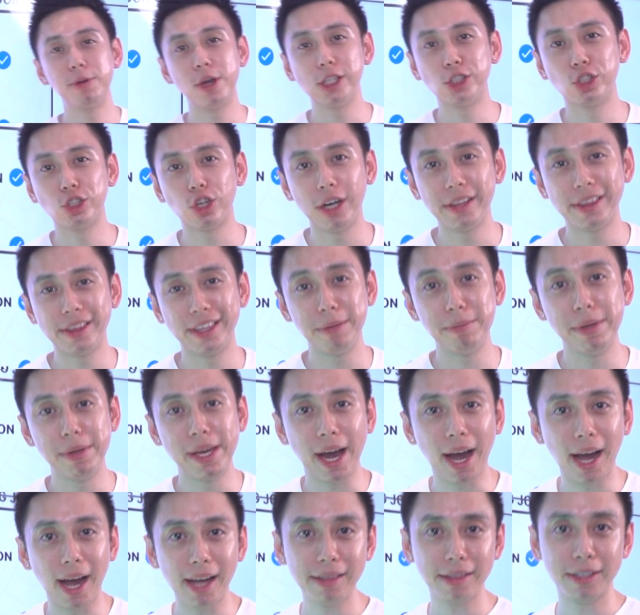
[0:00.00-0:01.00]
enjoyed the
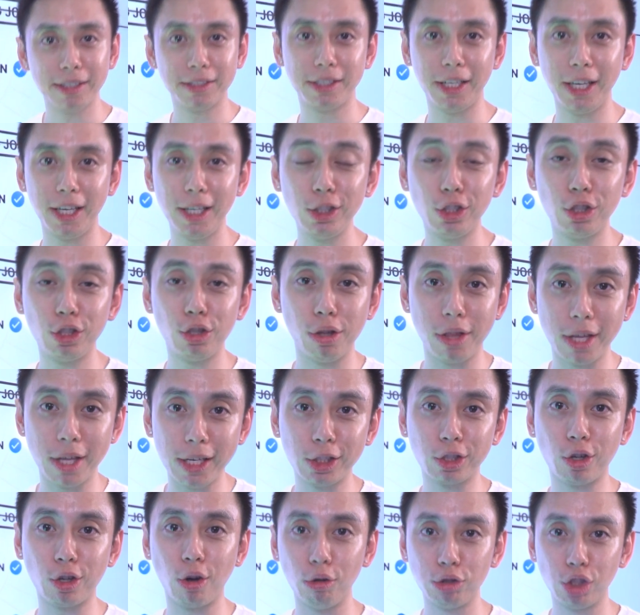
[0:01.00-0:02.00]
behind the scenes to
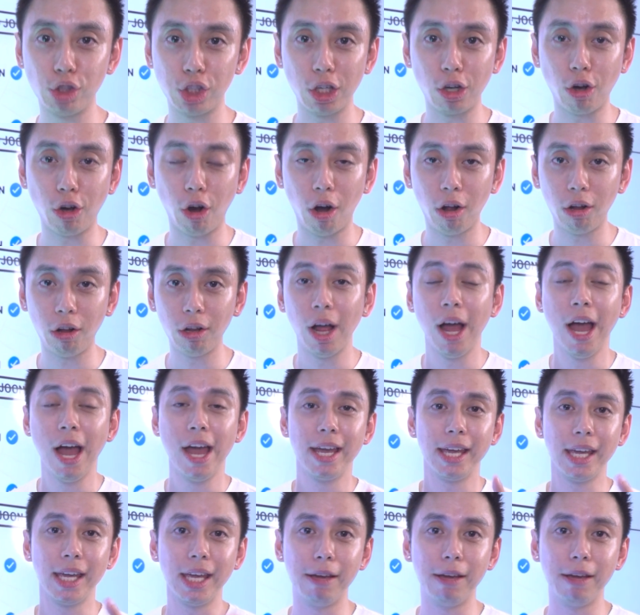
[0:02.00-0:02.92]
this coaching call.